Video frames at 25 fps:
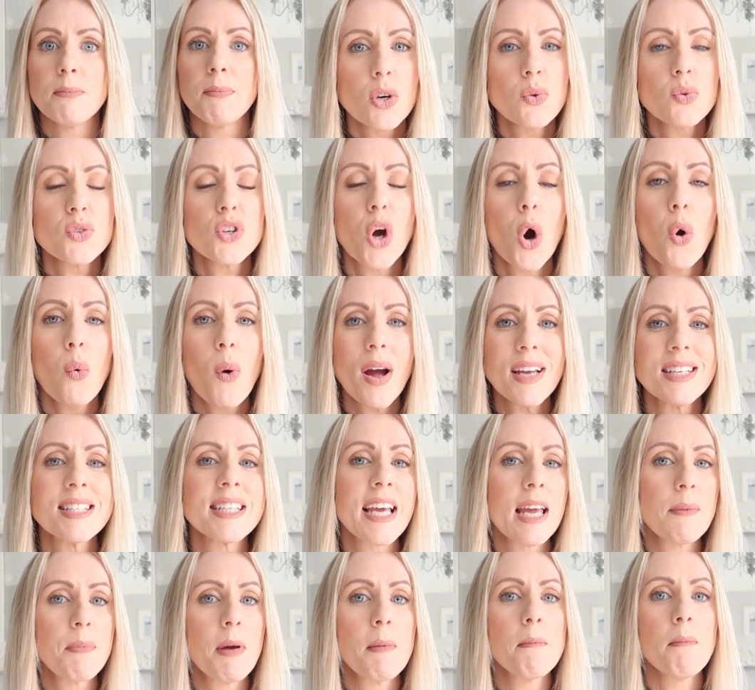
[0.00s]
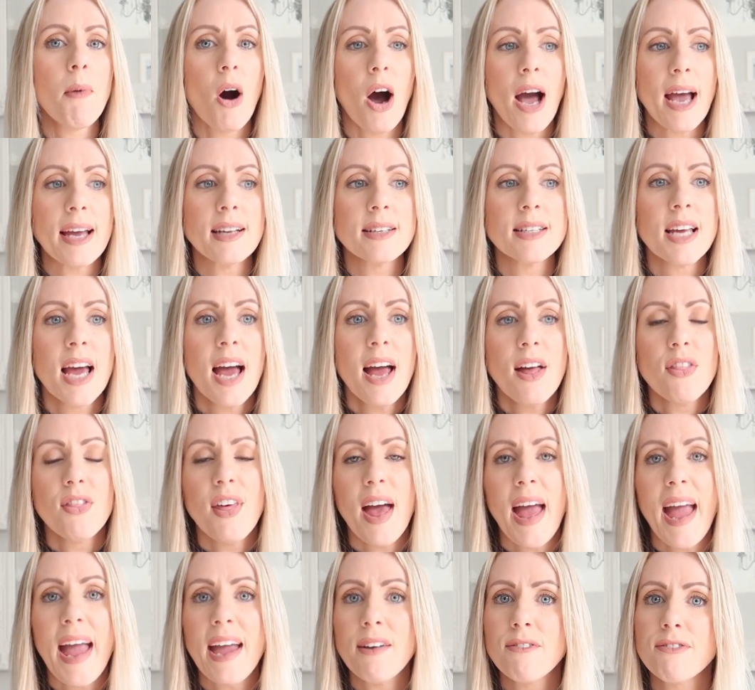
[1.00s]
So always keep in mind that